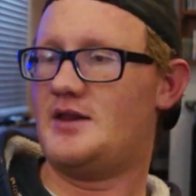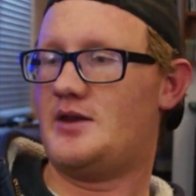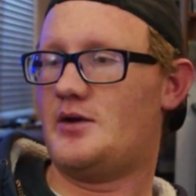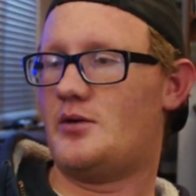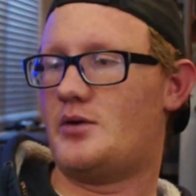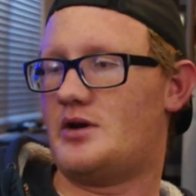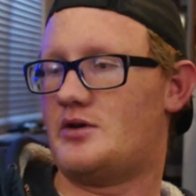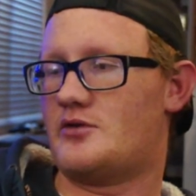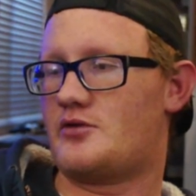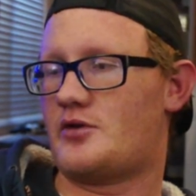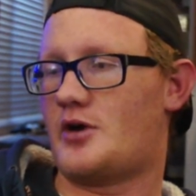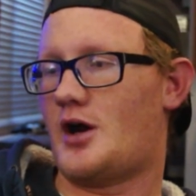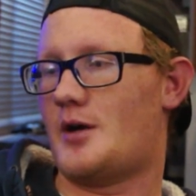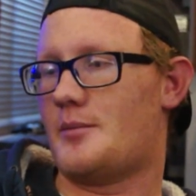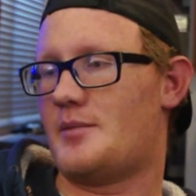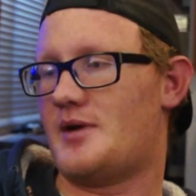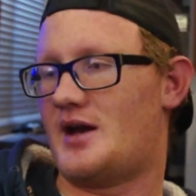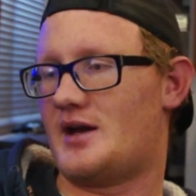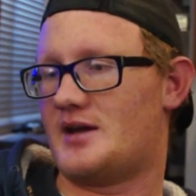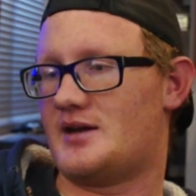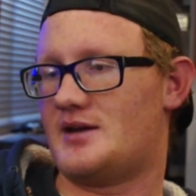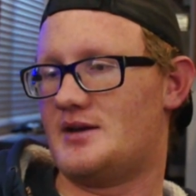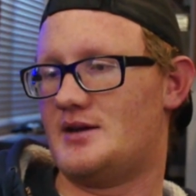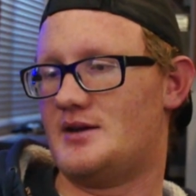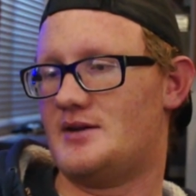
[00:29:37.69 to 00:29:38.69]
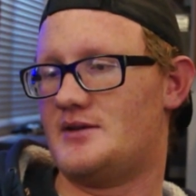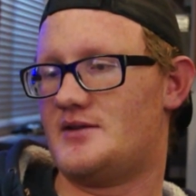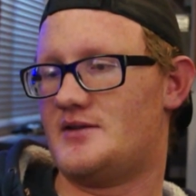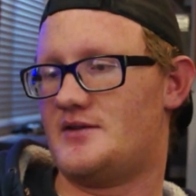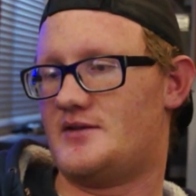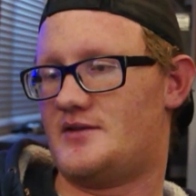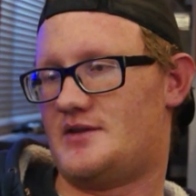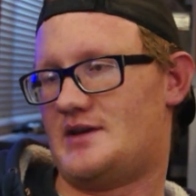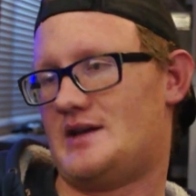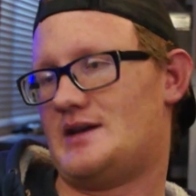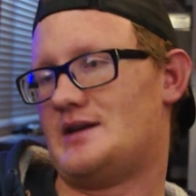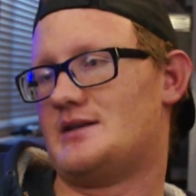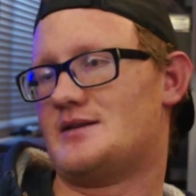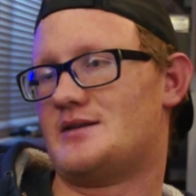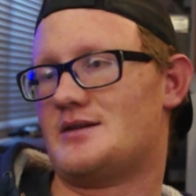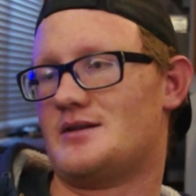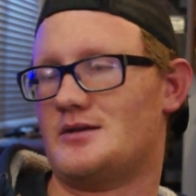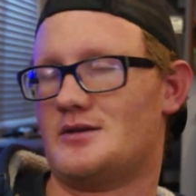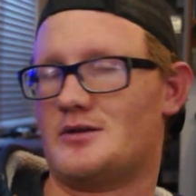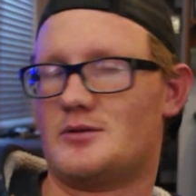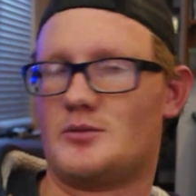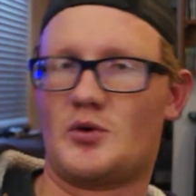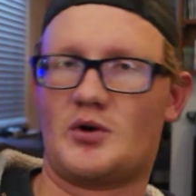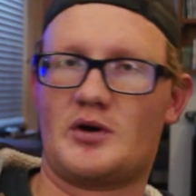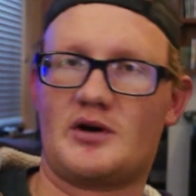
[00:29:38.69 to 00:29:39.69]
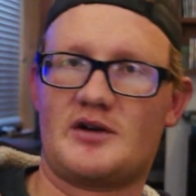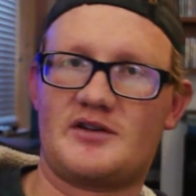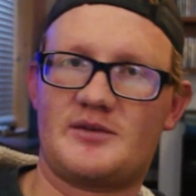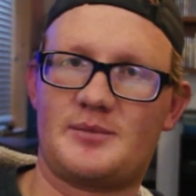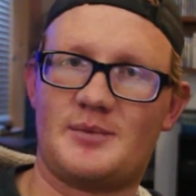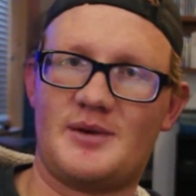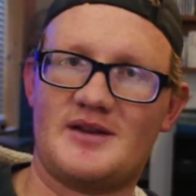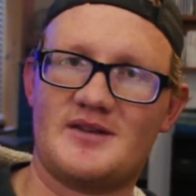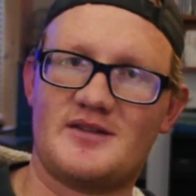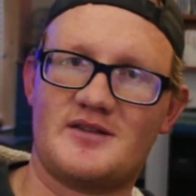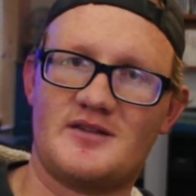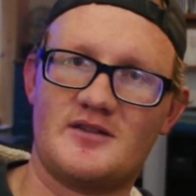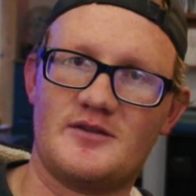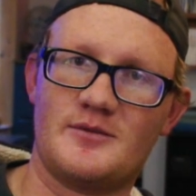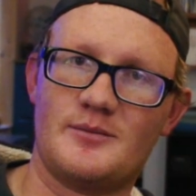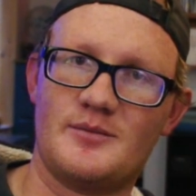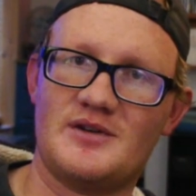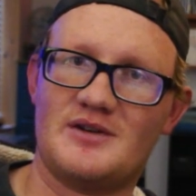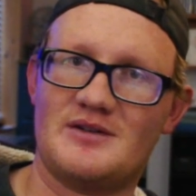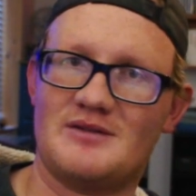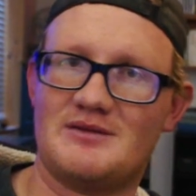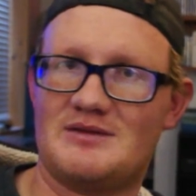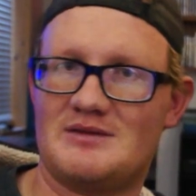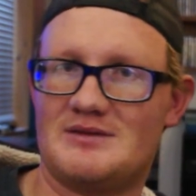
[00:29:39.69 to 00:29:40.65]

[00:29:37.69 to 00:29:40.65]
The only drawback is that it's a little more expensive, but